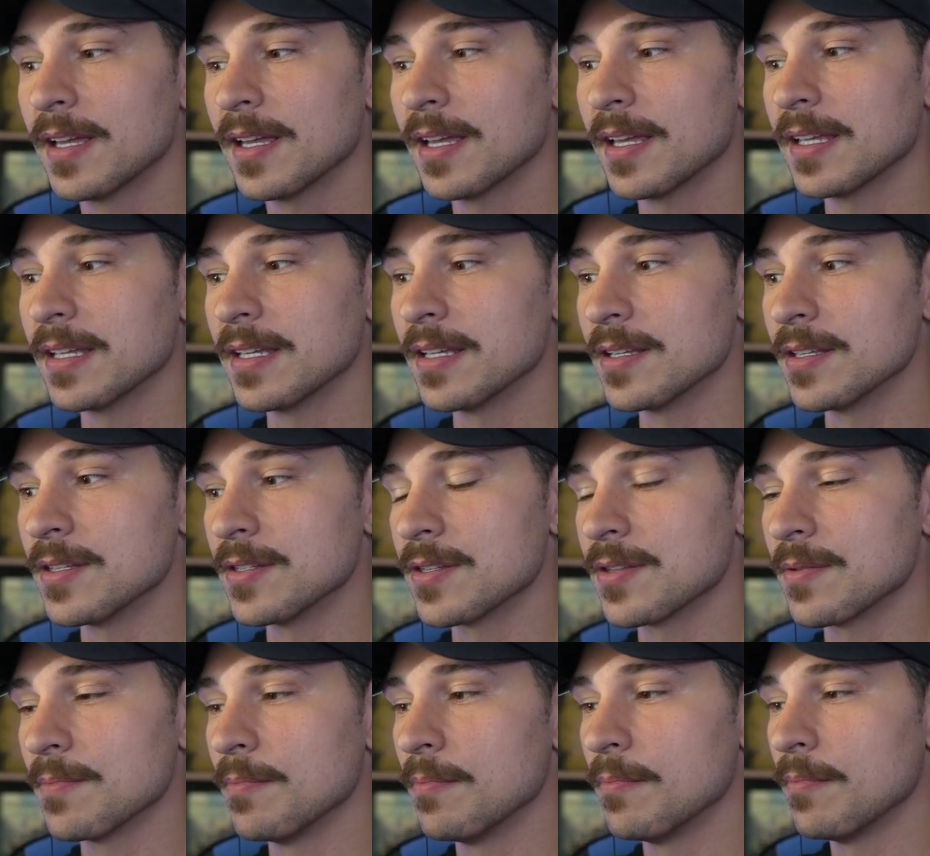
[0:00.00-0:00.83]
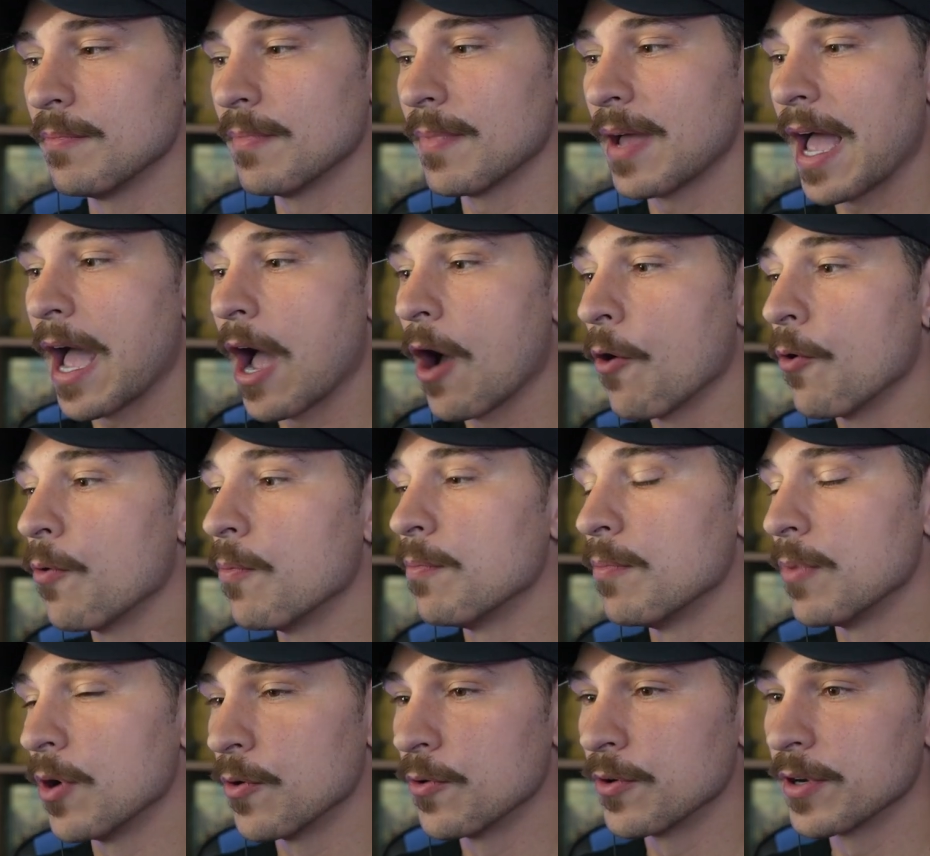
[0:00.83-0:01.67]
is
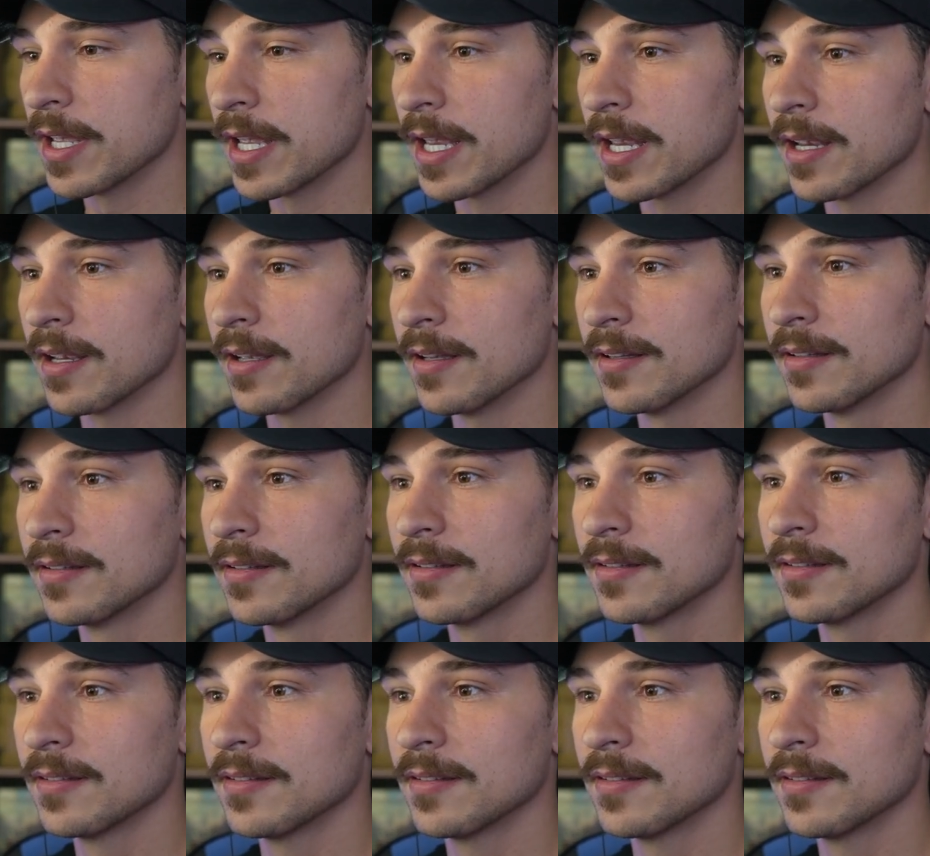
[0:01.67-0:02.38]
outmoding